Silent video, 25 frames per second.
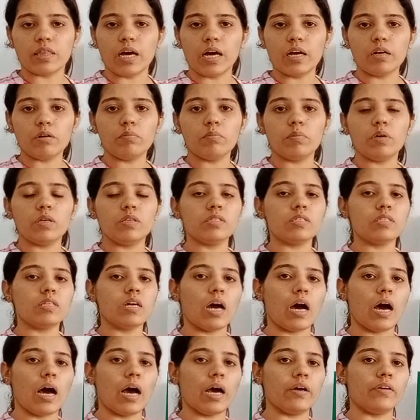That means the
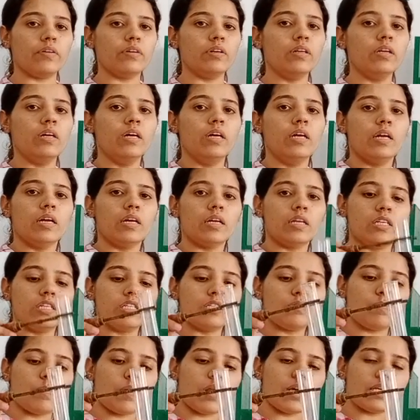iron
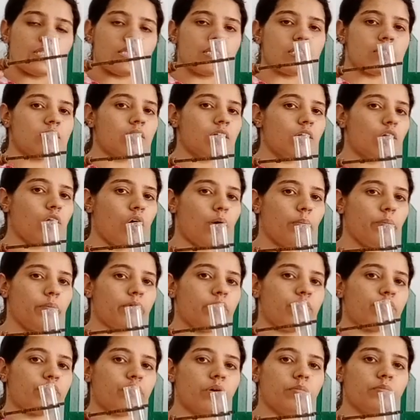displaces the
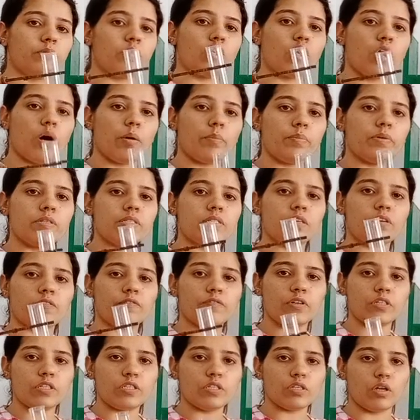copper from the copper
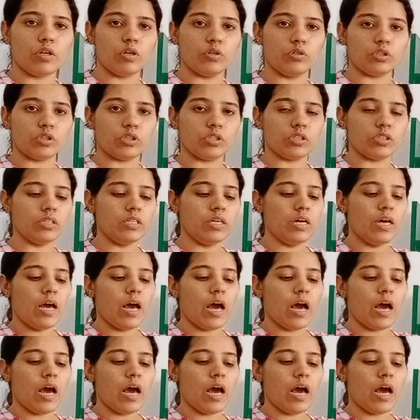sulphate solution